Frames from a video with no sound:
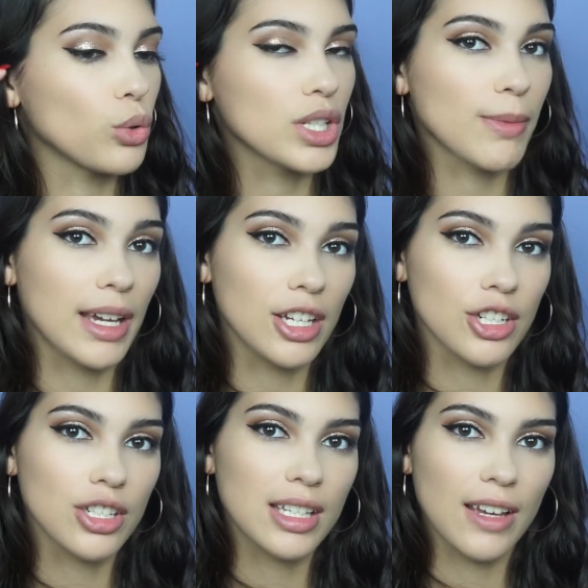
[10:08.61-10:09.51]
towards my
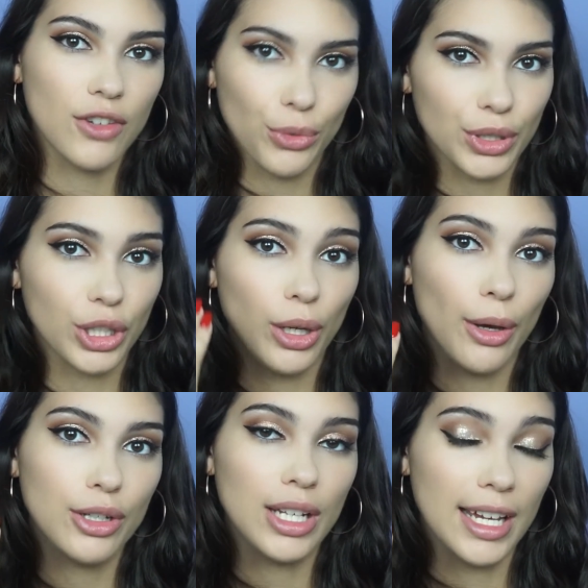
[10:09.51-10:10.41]
ears, to give it a
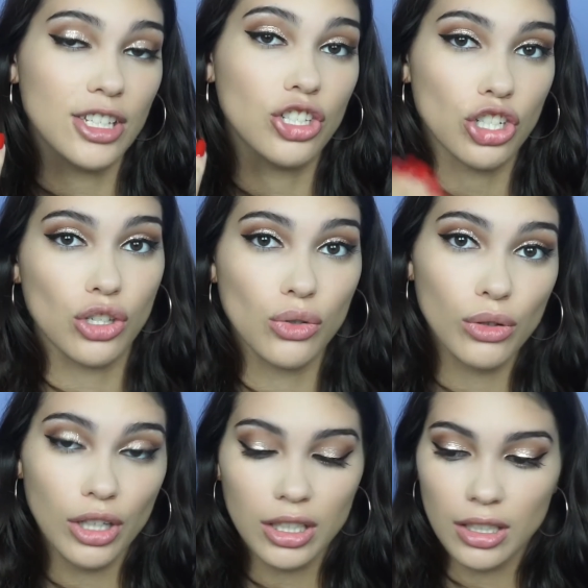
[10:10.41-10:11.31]
really nice
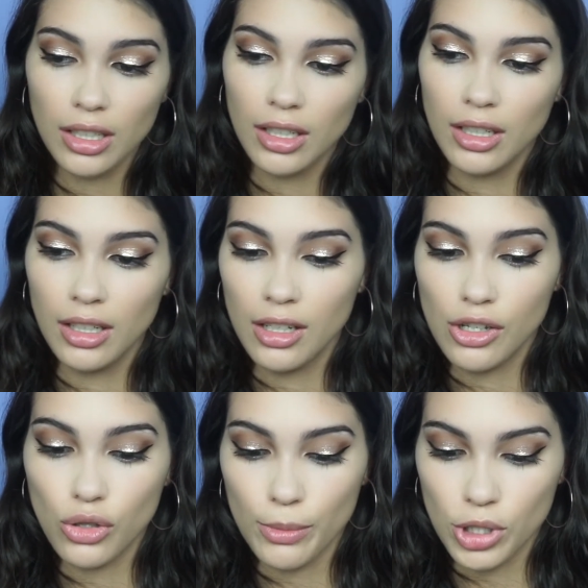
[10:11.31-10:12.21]
chiseled look.
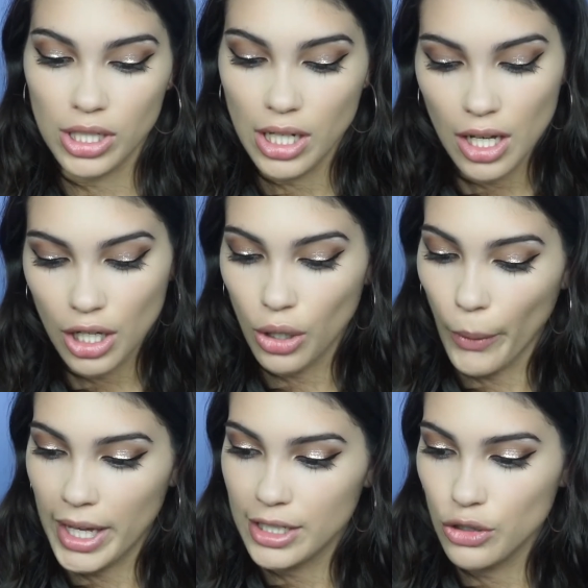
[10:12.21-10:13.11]
So I'm just going to
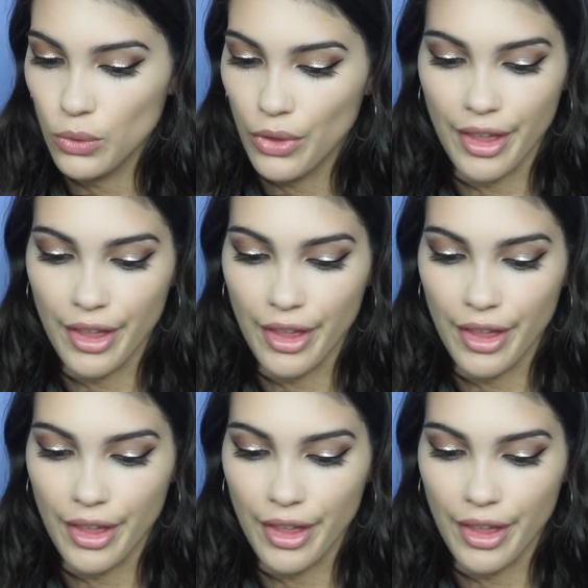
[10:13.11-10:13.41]
go ahead and do